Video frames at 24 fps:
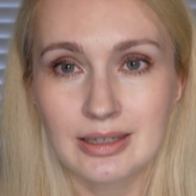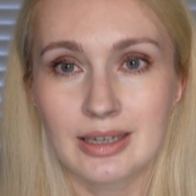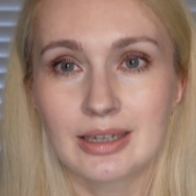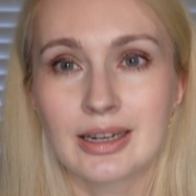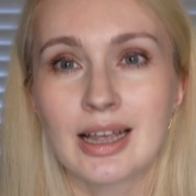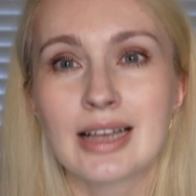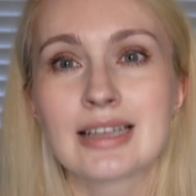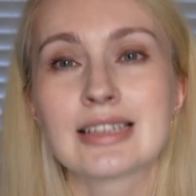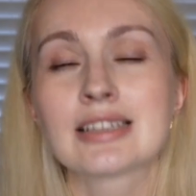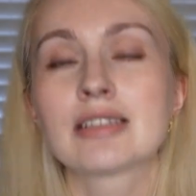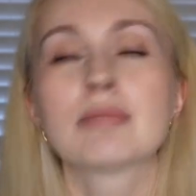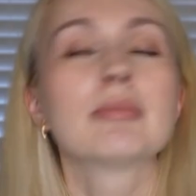It
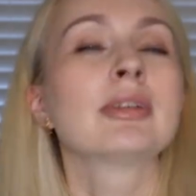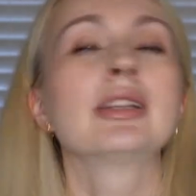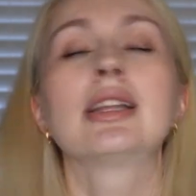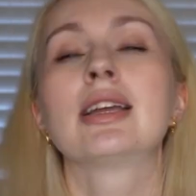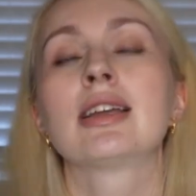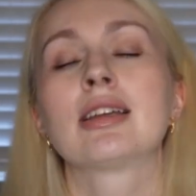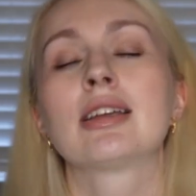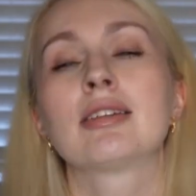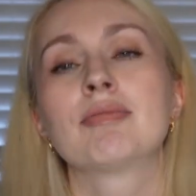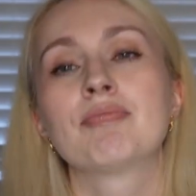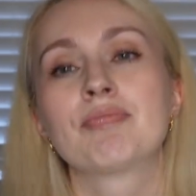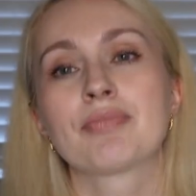has to be
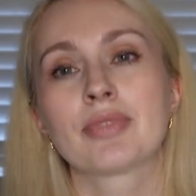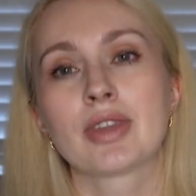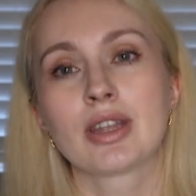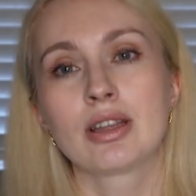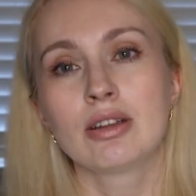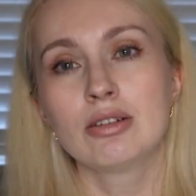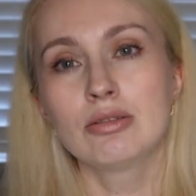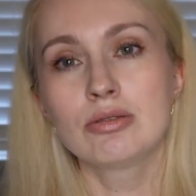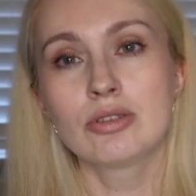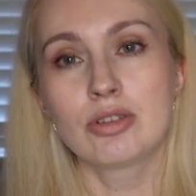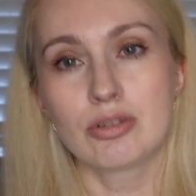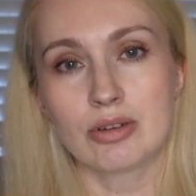like
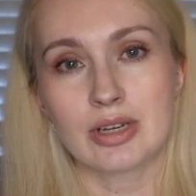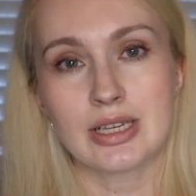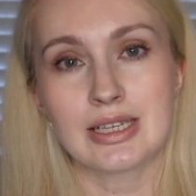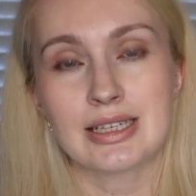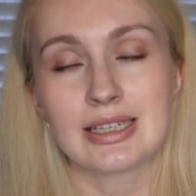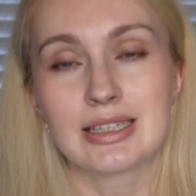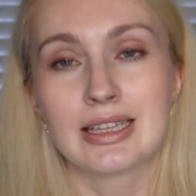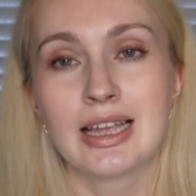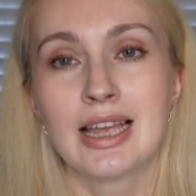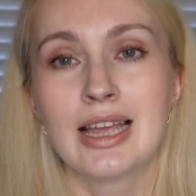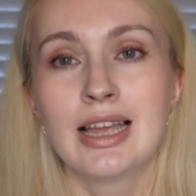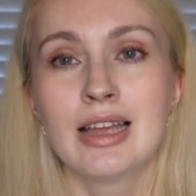good reason,
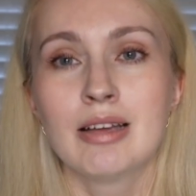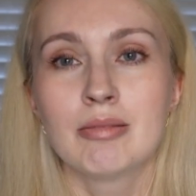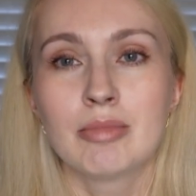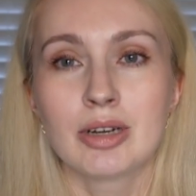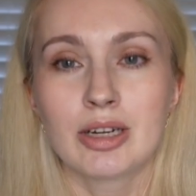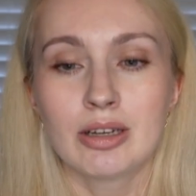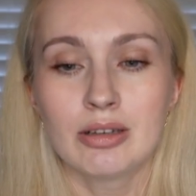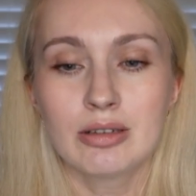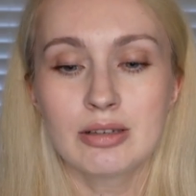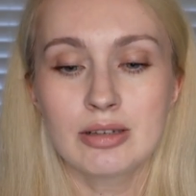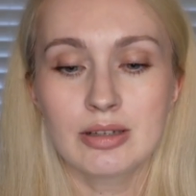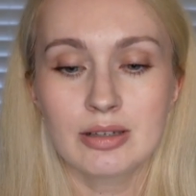but
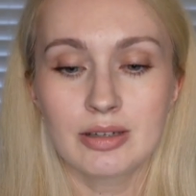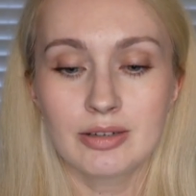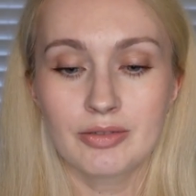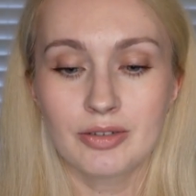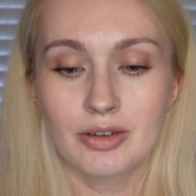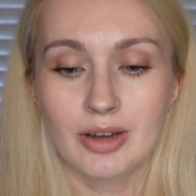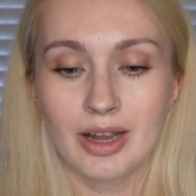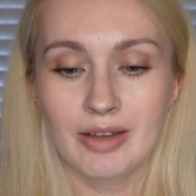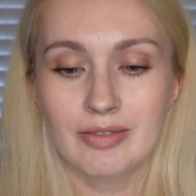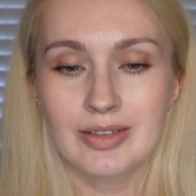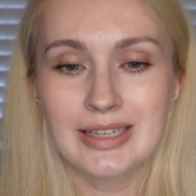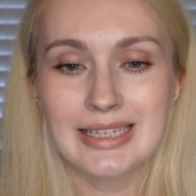also if you
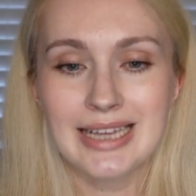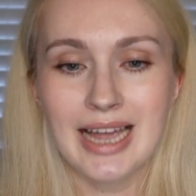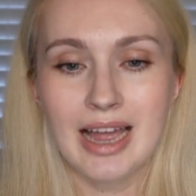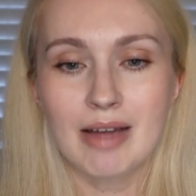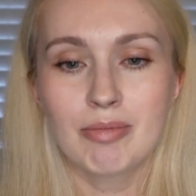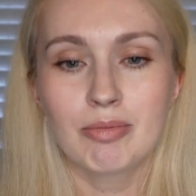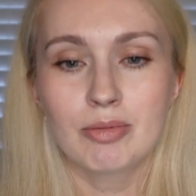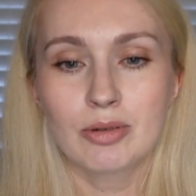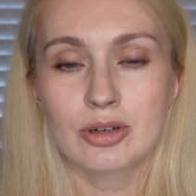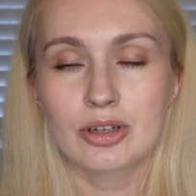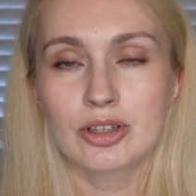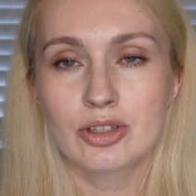have this
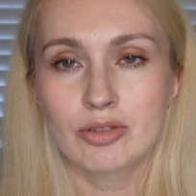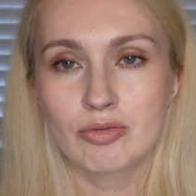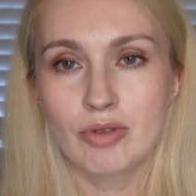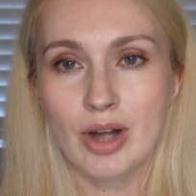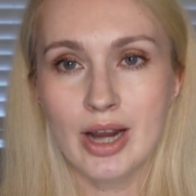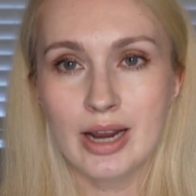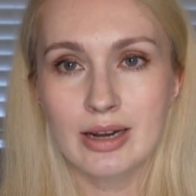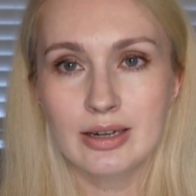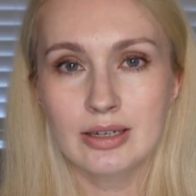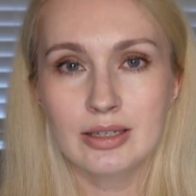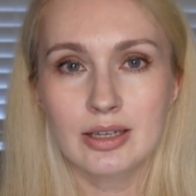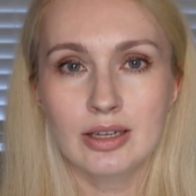upward
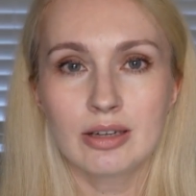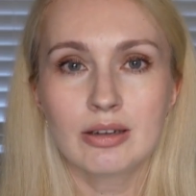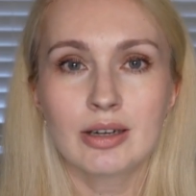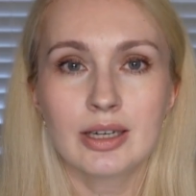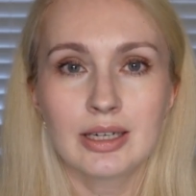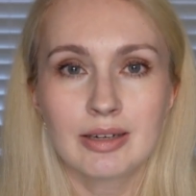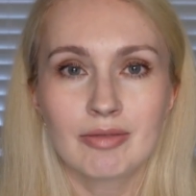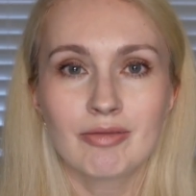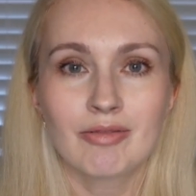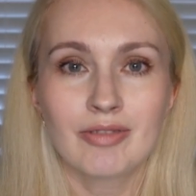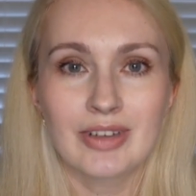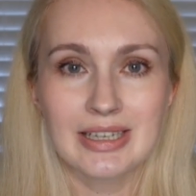trend, you can
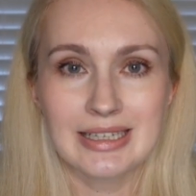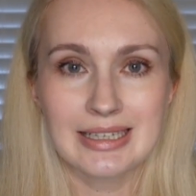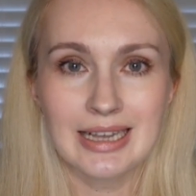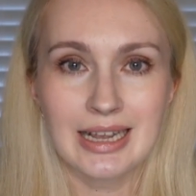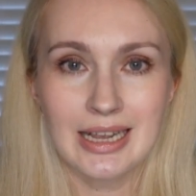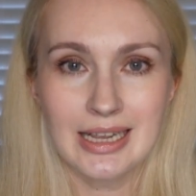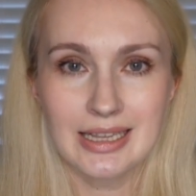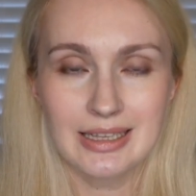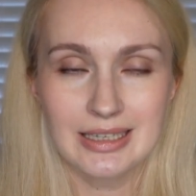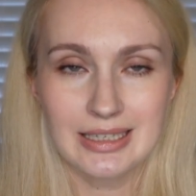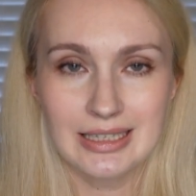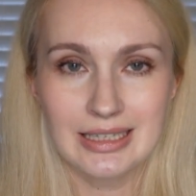
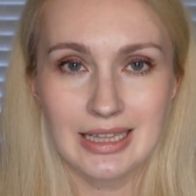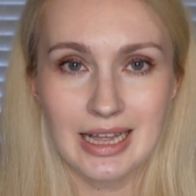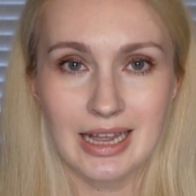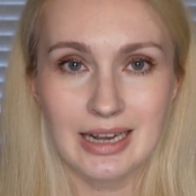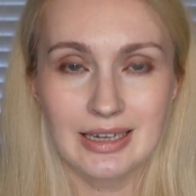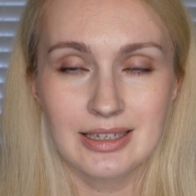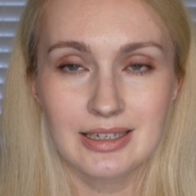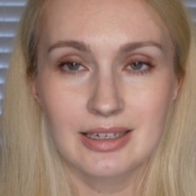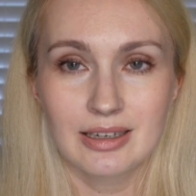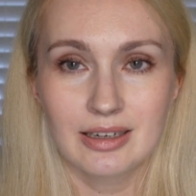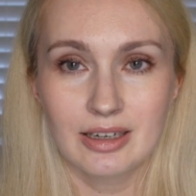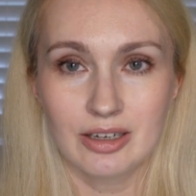emphasize
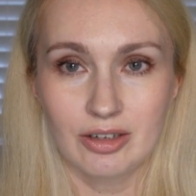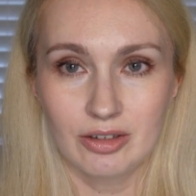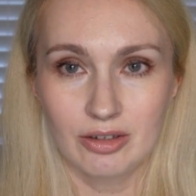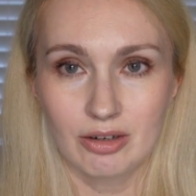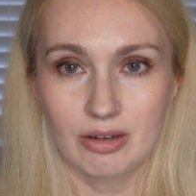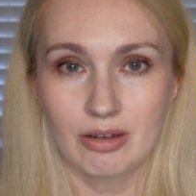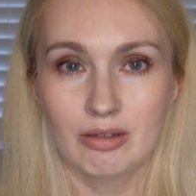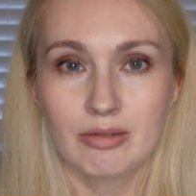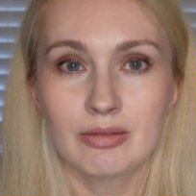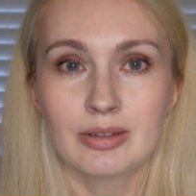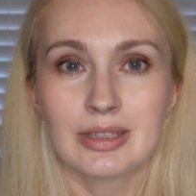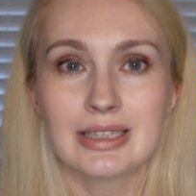that, you
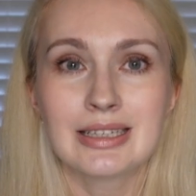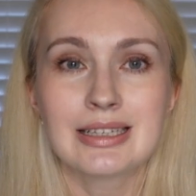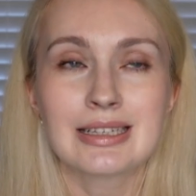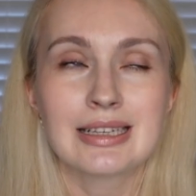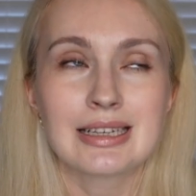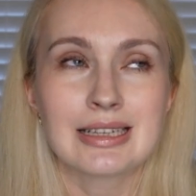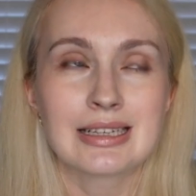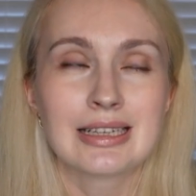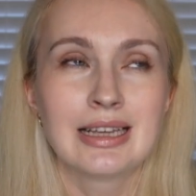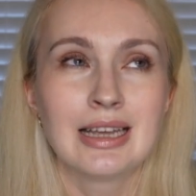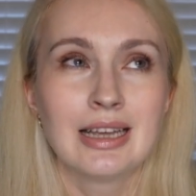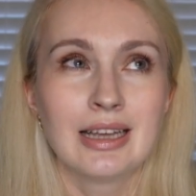know, this
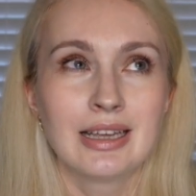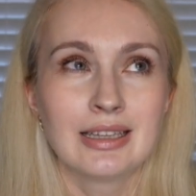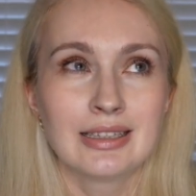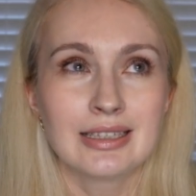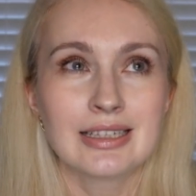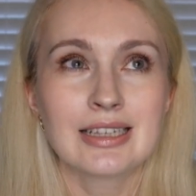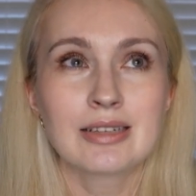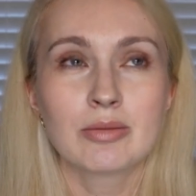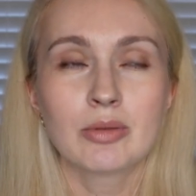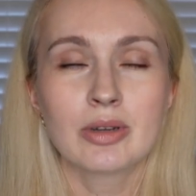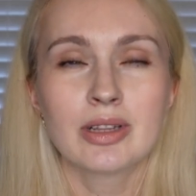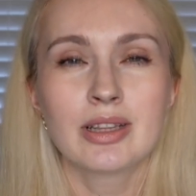
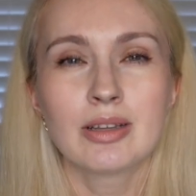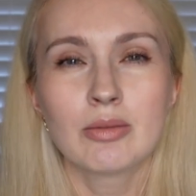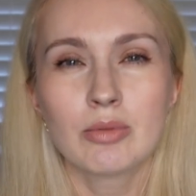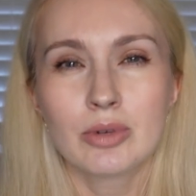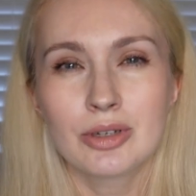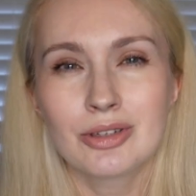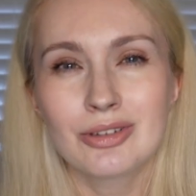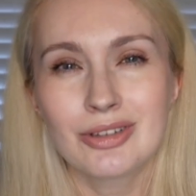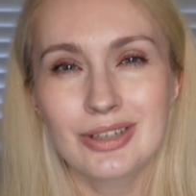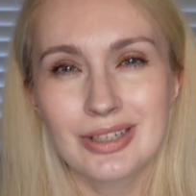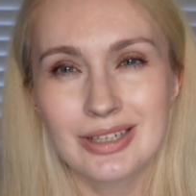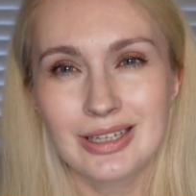is what they want
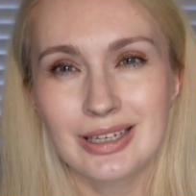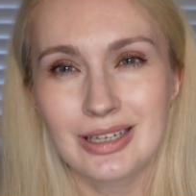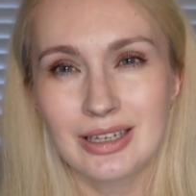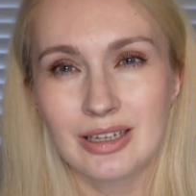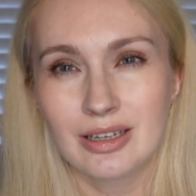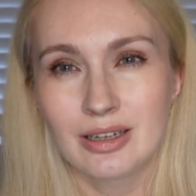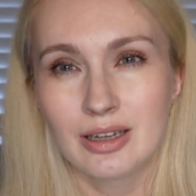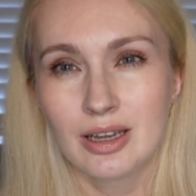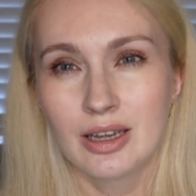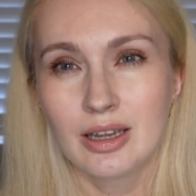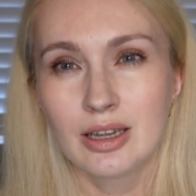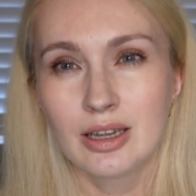to see.